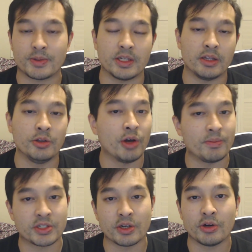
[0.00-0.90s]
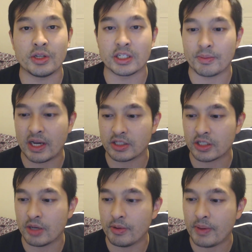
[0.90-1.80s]
new episode is about to
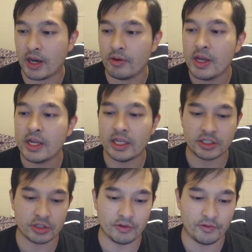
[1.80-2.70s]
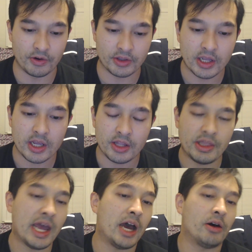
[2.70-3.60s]
come about and so forth.
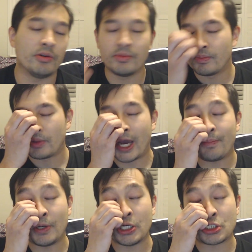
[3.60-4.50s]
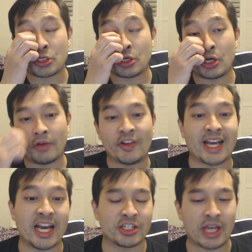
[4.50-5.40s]
Now, I'm pretty sure if you
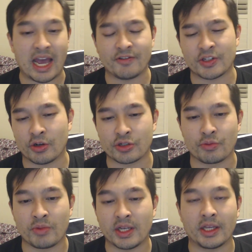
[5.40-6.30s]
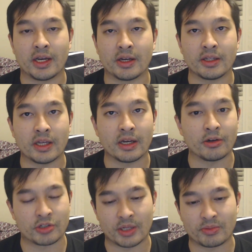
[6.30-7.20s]
guys have social media
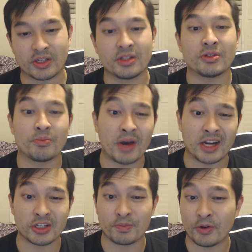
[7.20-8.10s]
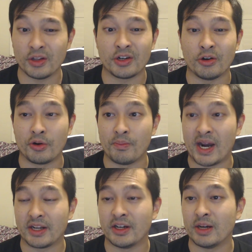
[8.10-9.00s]
or something, minor spoiler or
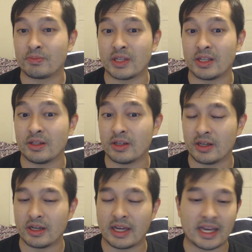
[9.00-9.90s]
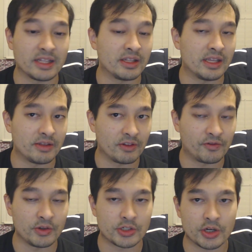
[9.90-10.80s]
minor update ahead in the
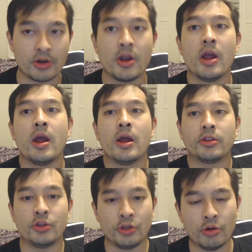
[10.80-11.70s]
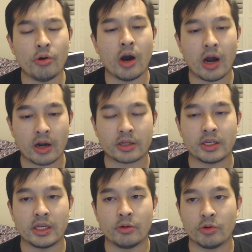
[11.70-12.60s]
future, the new arc
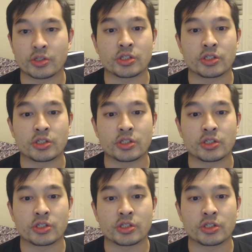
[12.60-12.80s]
will